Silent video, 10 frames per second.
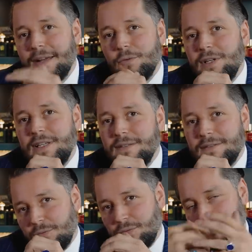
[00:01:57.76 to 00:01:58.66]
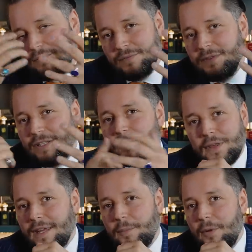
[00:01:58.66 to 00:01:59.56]
I really need to
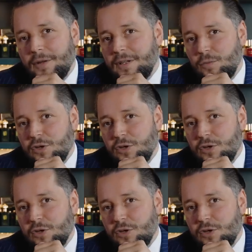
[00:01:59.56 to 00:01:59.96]
think about it,